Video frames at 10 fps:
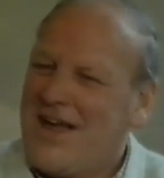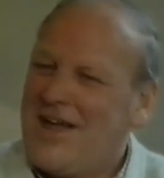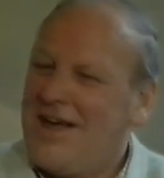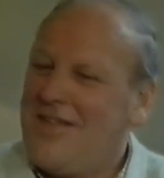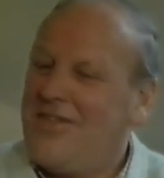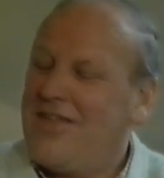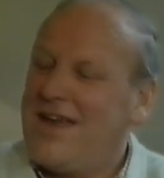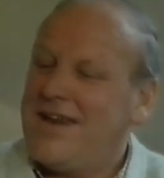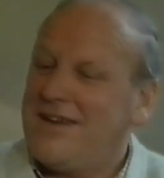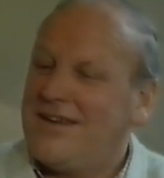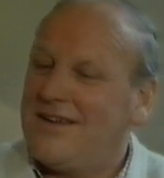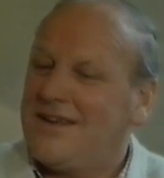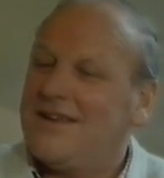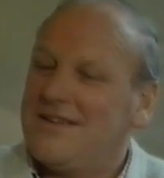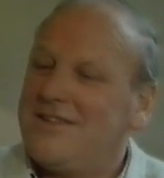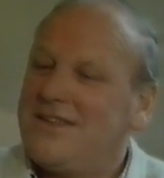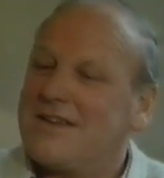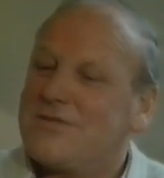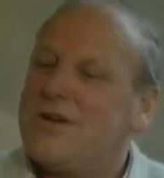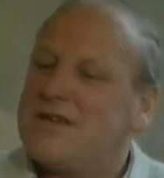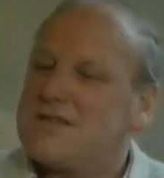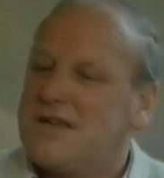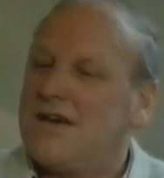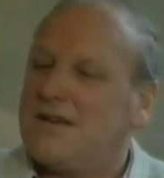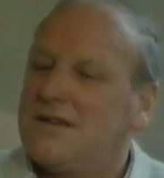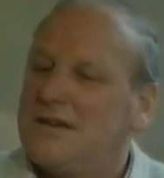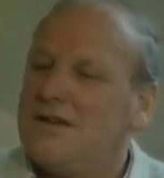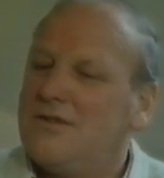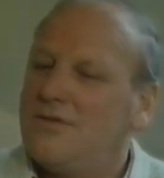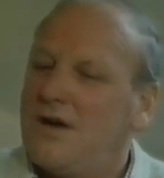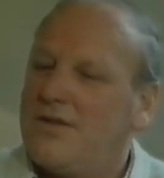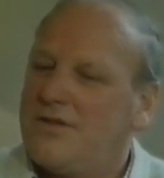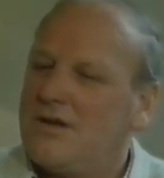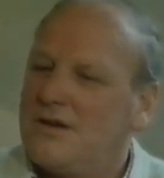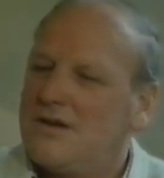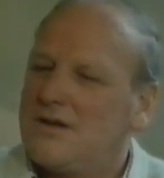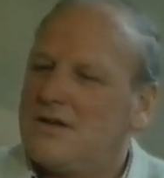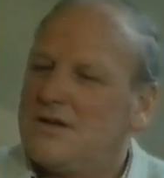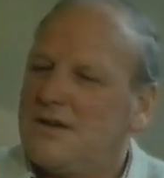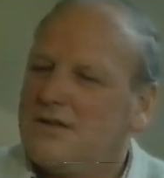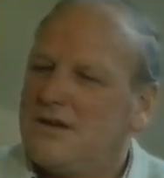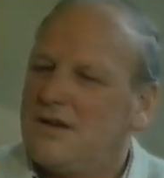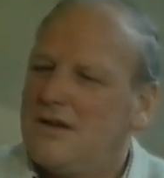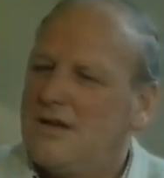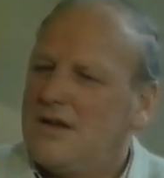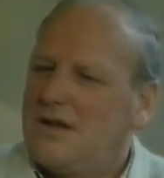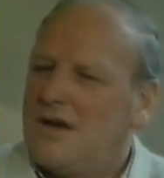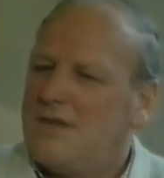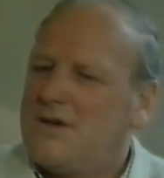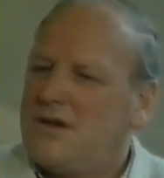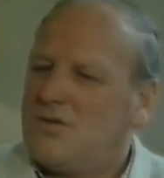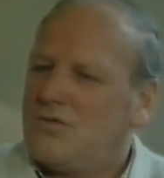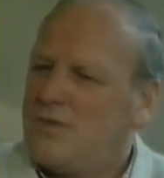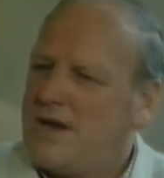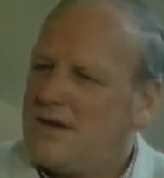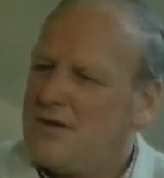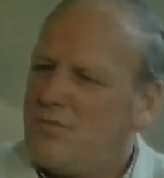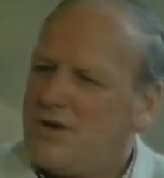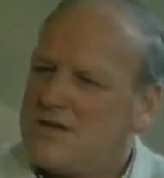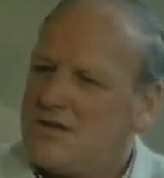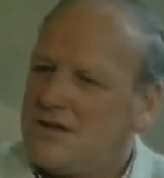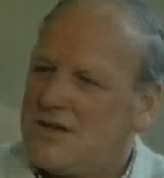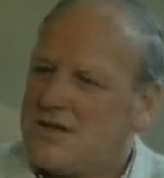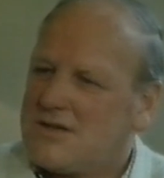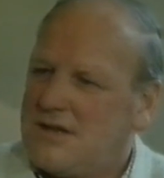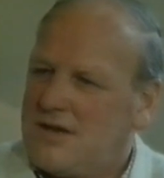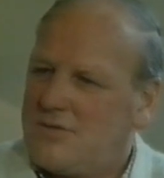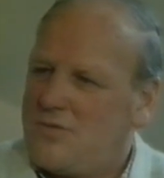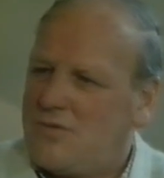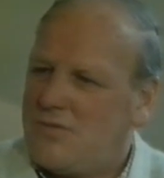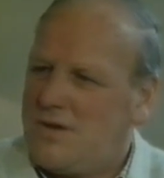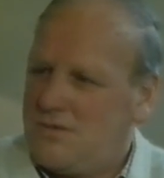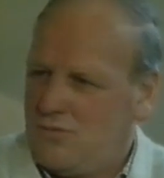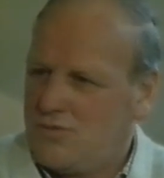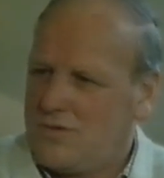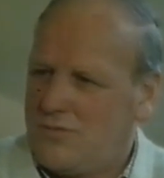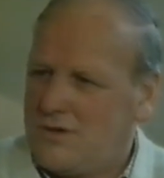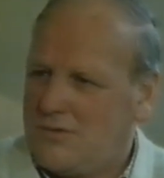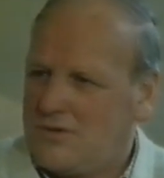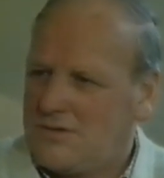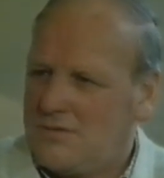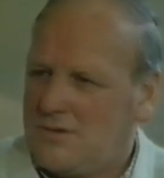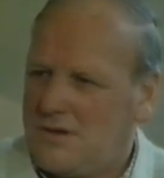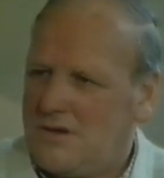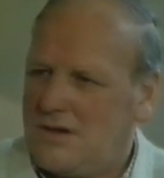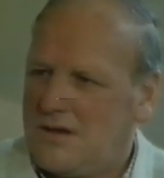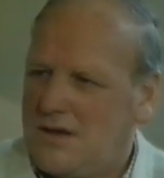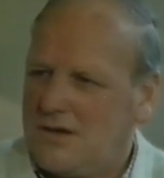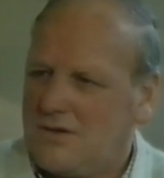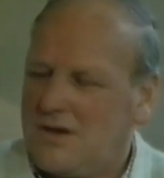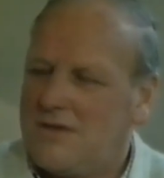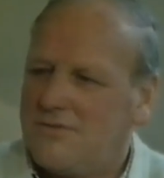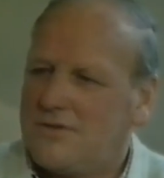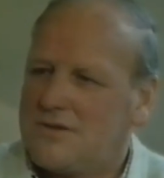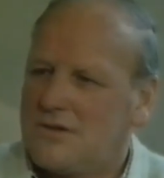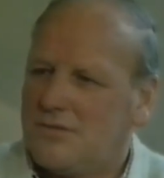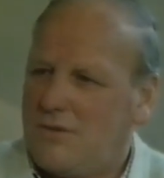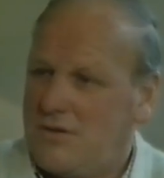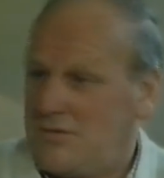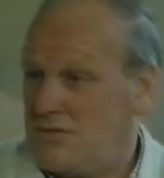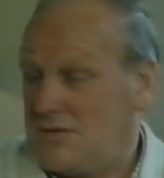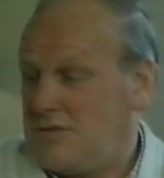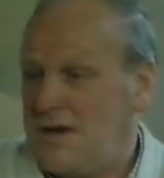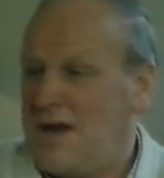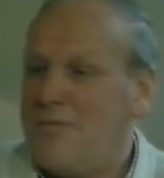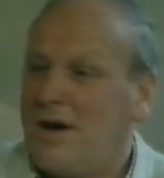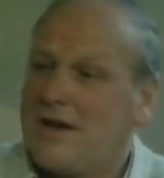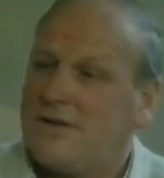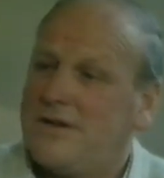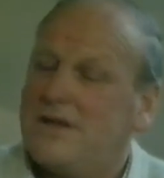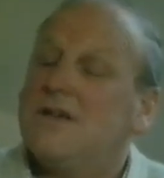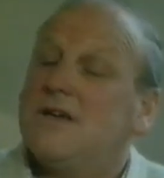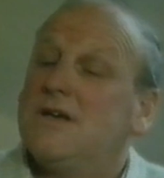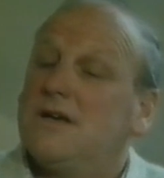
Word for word: Uh, and then uh, that's when it started, and I think uh, I think it. I mean, it all made an impression on us, and that's when we met Walter Winterbottom, and I think he had a great influence on both your career and my career.